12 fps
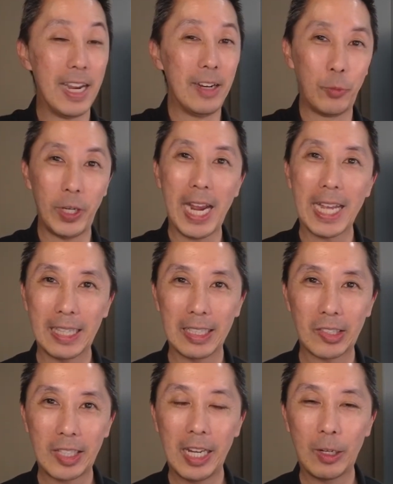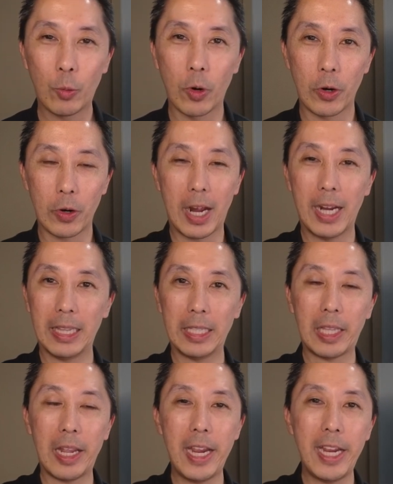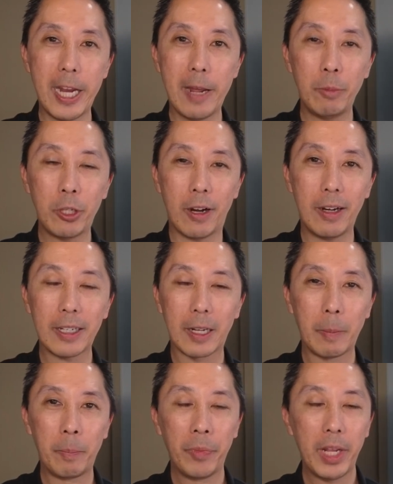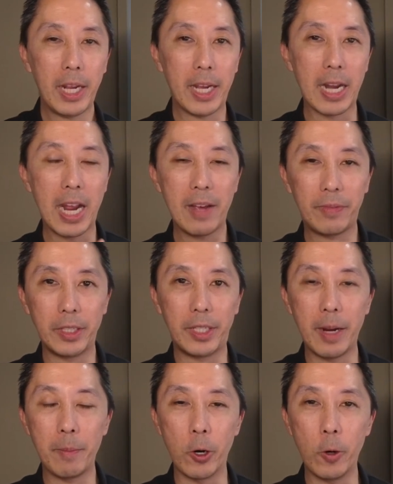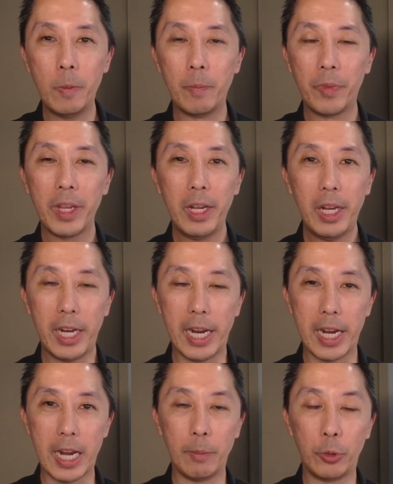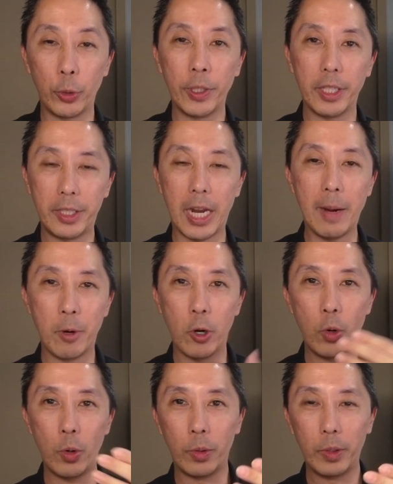we had this thing where I let the AM talk and I have the demo, and I'm doing the demo.